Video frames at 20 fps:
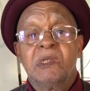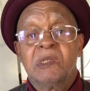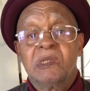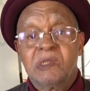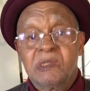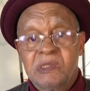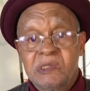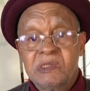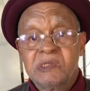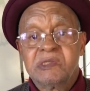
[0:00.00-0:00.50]

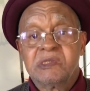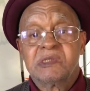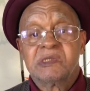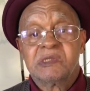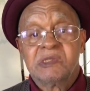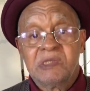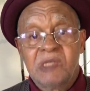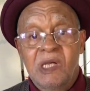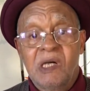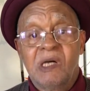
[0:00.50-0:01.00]
And this
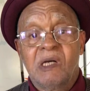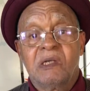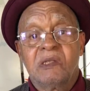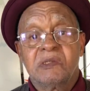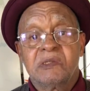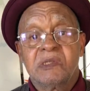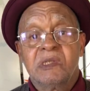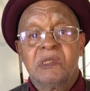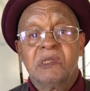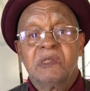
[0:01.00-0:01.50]
is
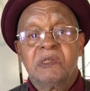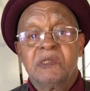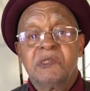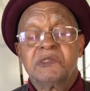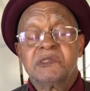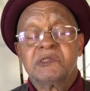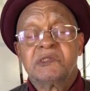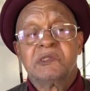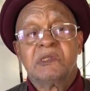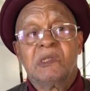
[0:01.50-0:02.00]
knowledge.
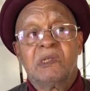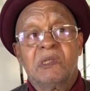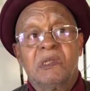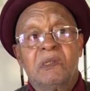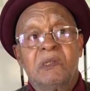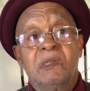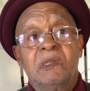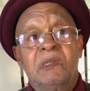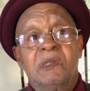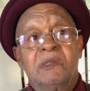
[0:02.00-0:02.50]
This is
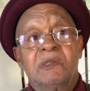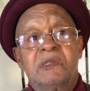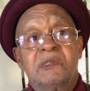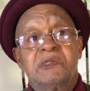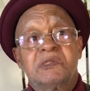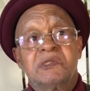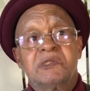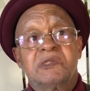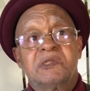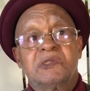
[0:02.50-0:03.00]

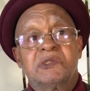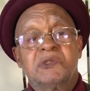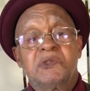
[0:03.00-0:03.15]
the